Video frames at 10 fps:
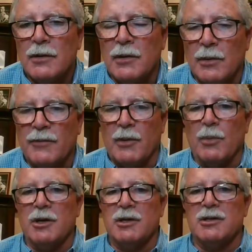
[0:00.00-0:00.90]
if they
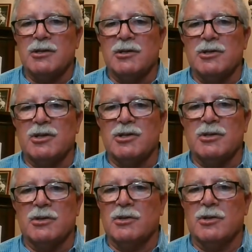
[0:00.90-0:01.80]
wanted to just
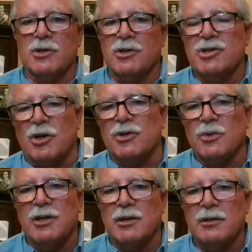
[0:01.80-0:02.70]
start
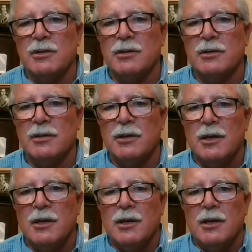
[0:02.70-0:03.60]
doing it yeah
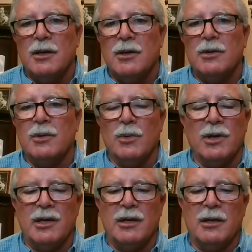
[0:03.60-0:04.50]
like, well,
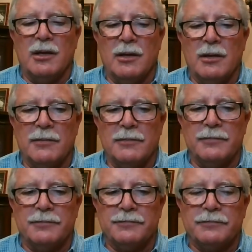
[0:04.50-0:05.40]
it, you have to like
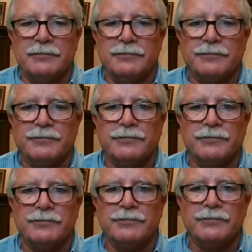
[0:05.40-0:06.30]
mix mix
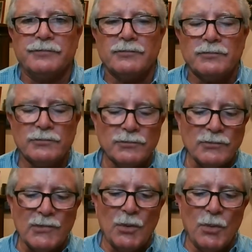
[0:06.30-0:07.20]
it or something
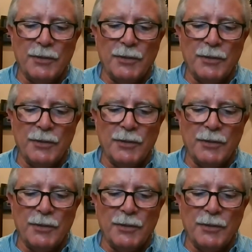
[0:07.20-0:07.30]
or what?